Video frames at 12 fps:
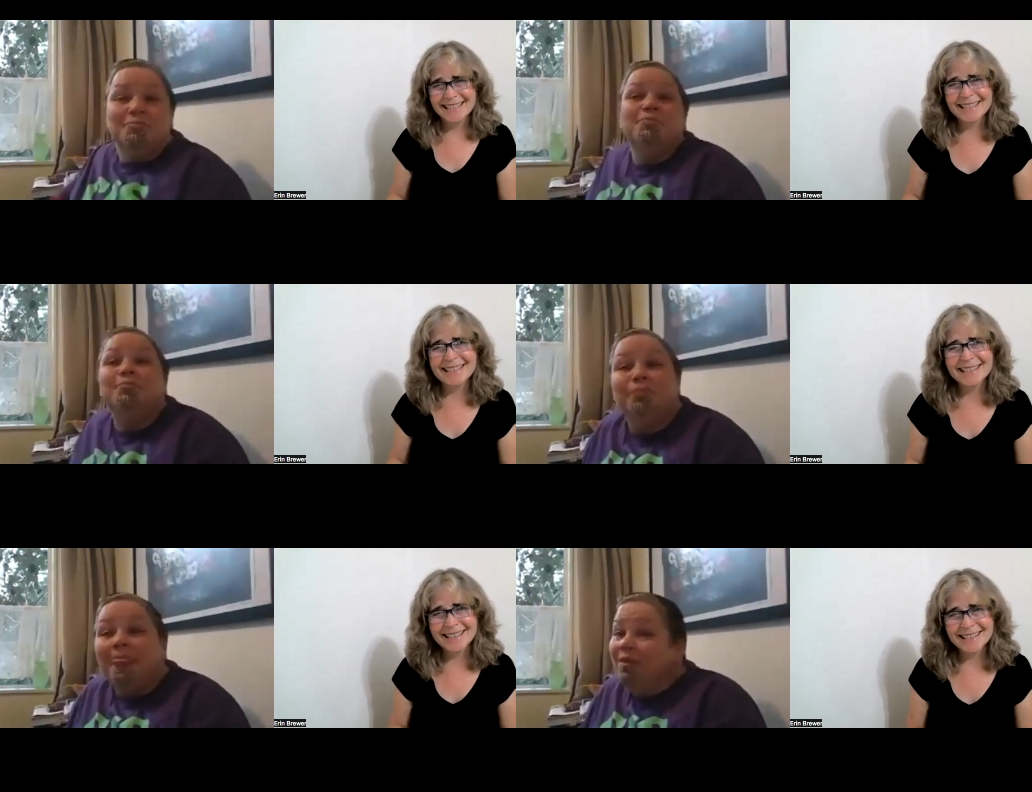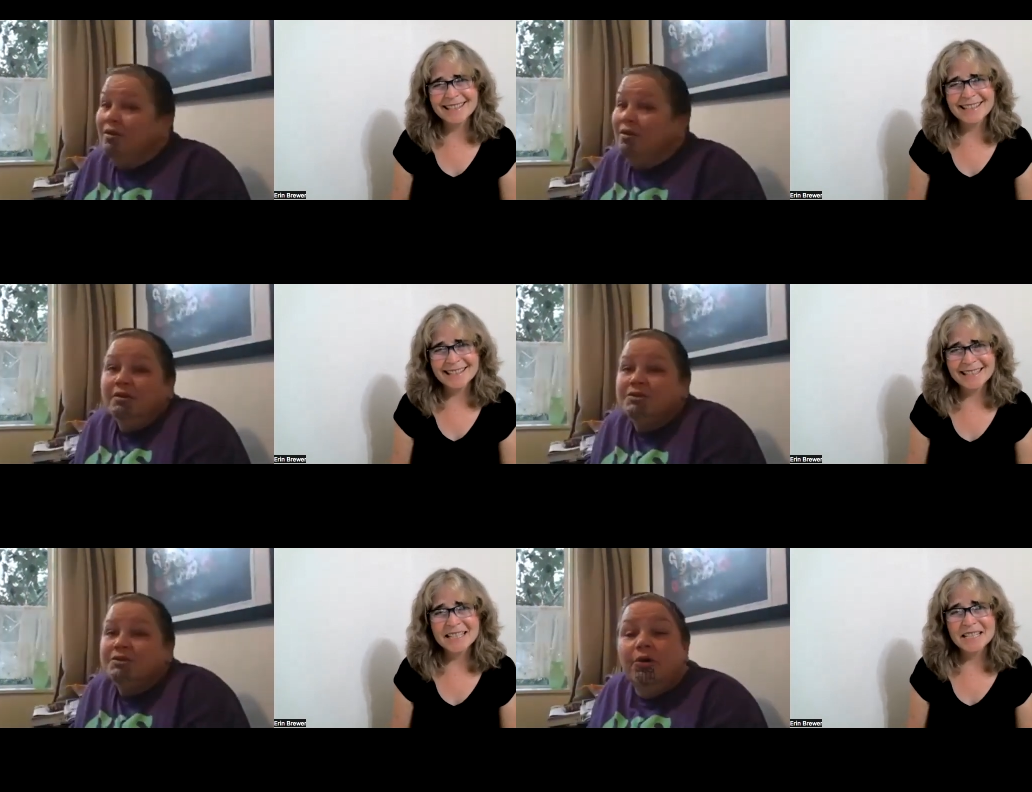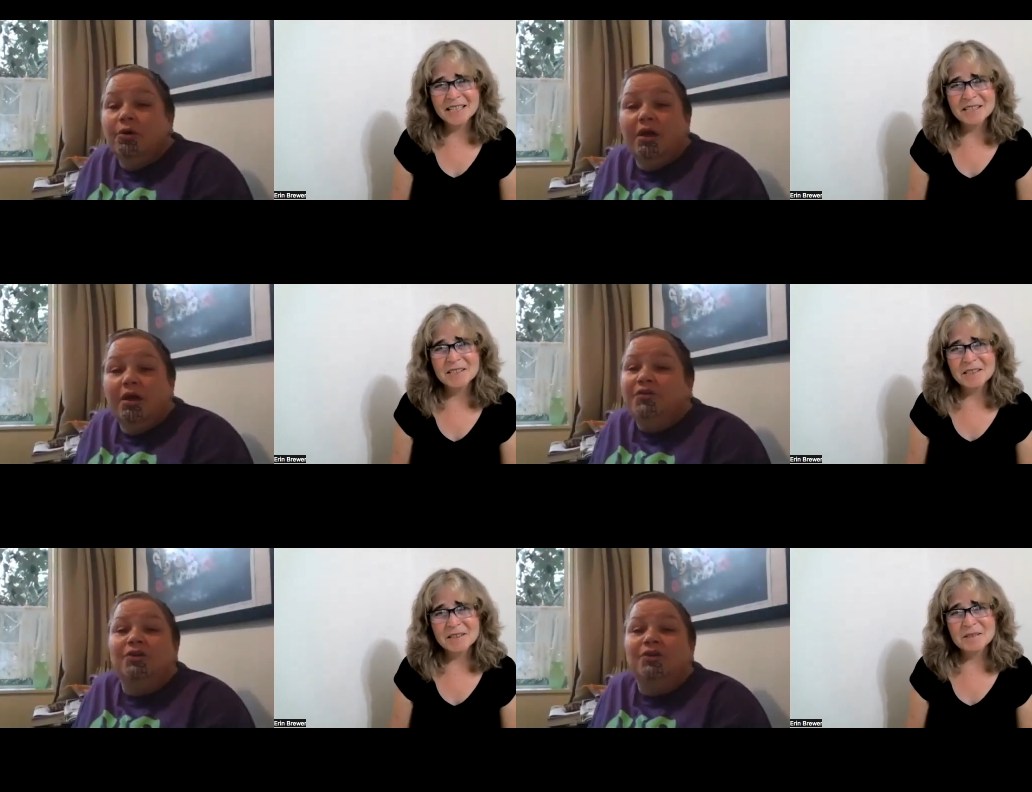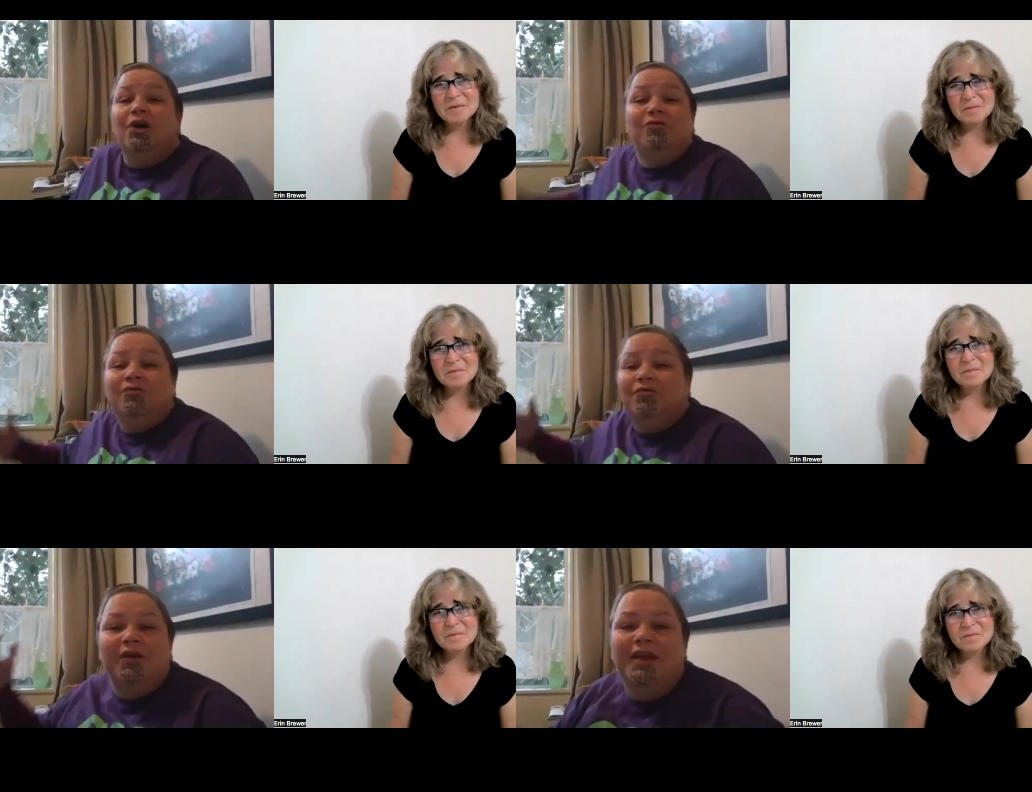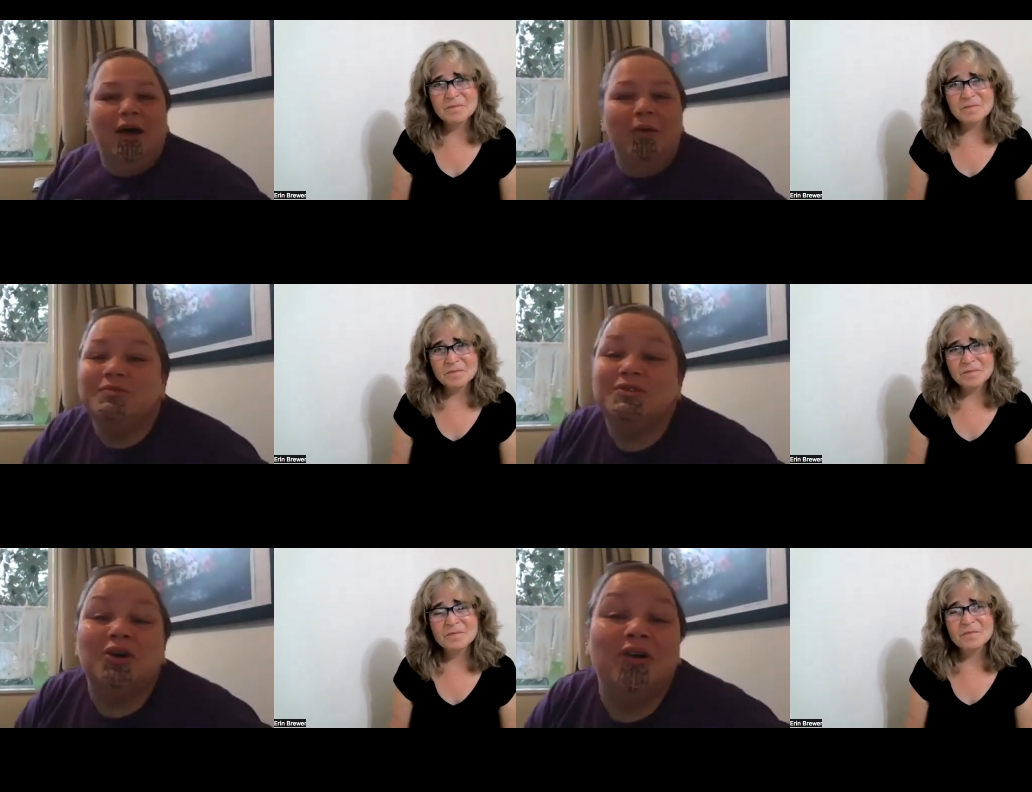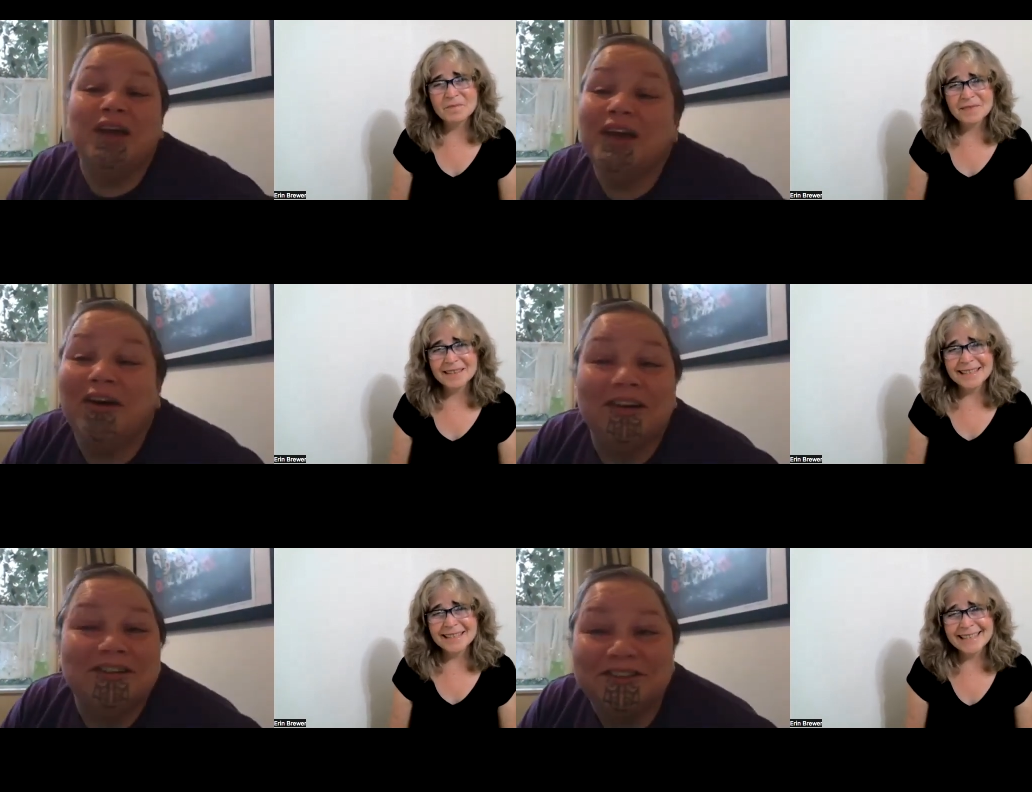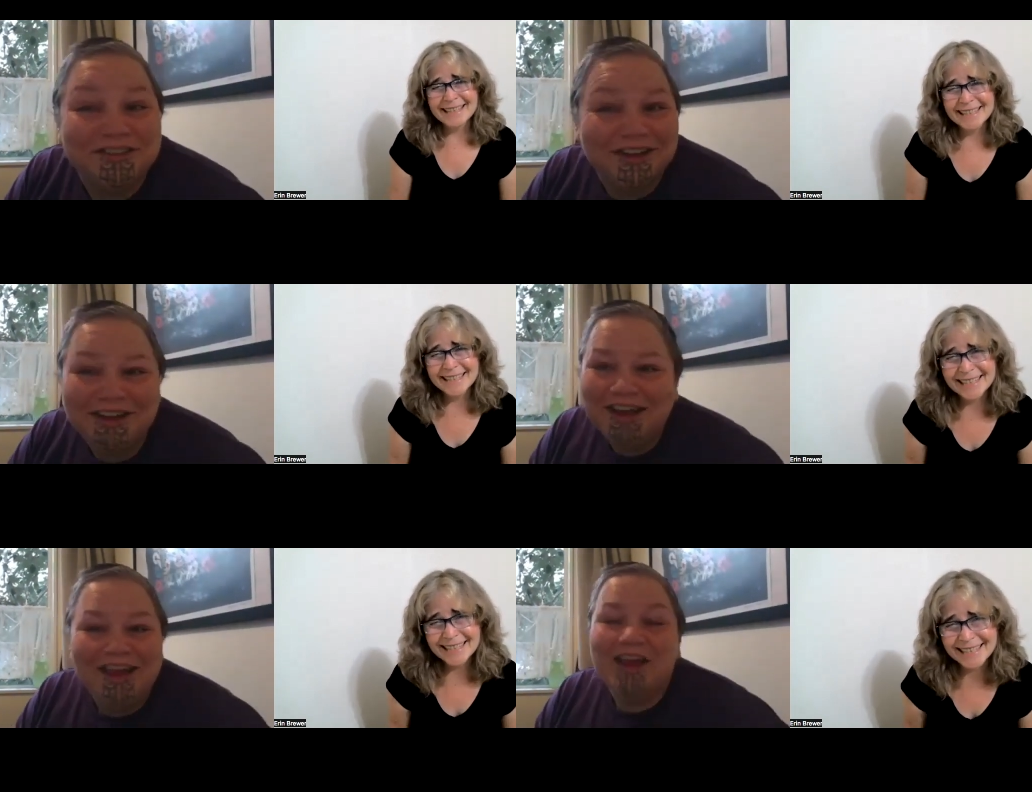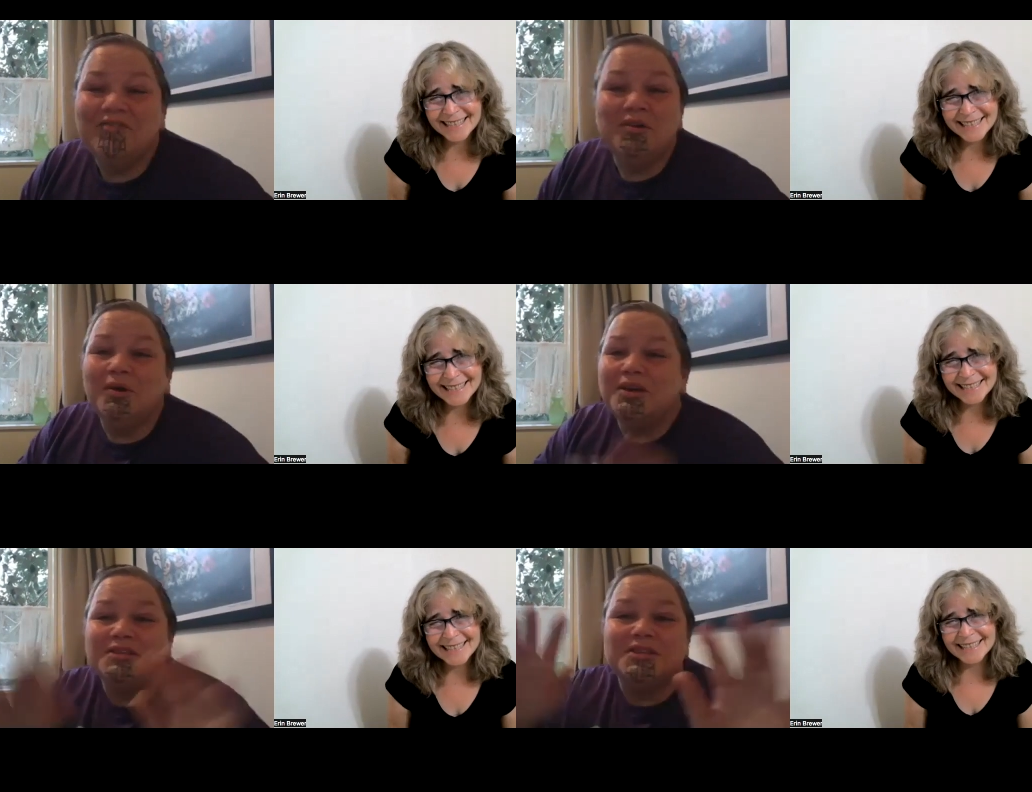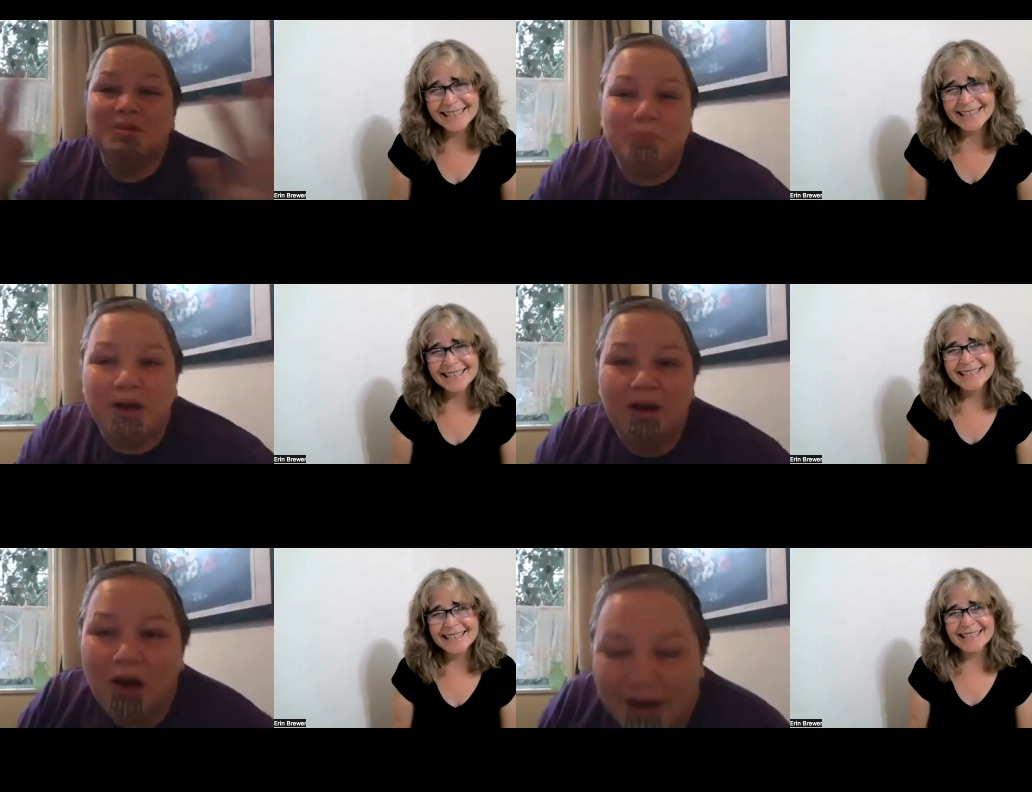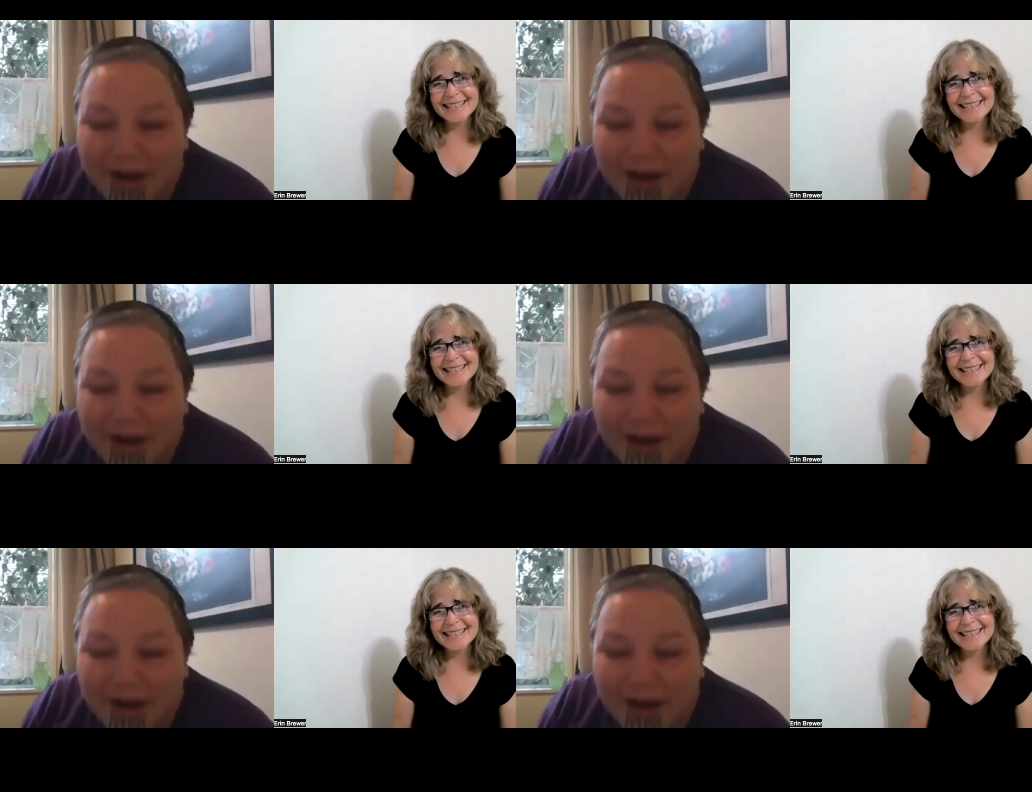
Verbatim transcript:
Speaker 1: so if you don't find out, I'm sorry. I just, everybody's in the polite camp.